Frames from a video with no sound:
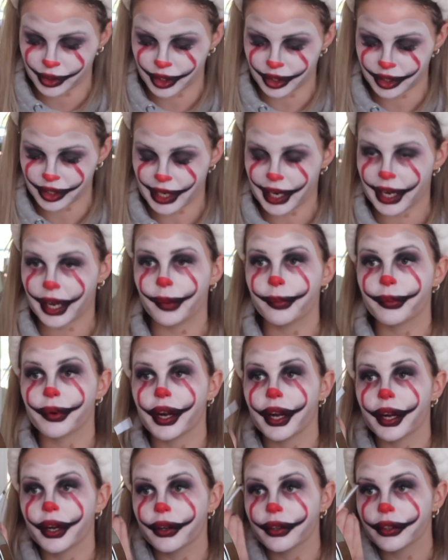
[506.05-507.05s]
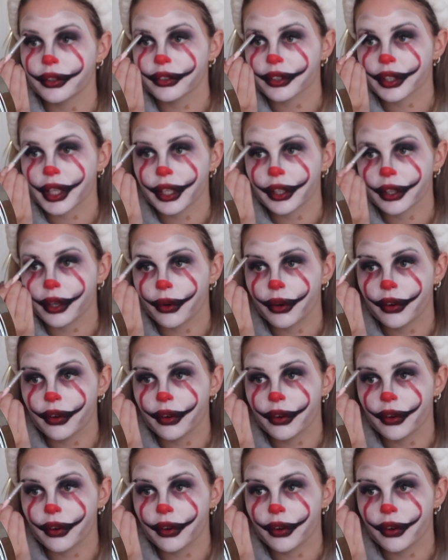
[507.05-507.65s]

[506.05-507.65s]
the dark brown and just kind of go